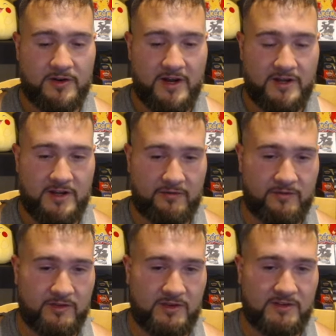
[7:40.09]
I
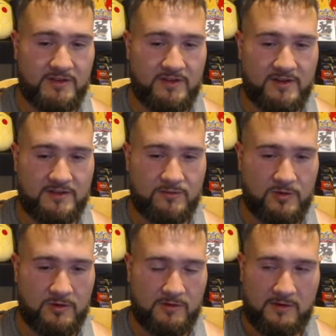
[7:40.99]
definitely would say that's
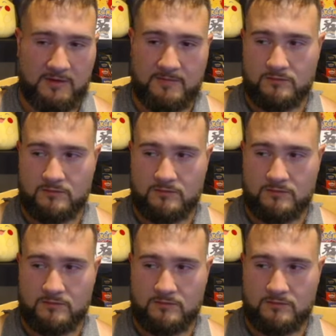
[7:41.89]
worth it.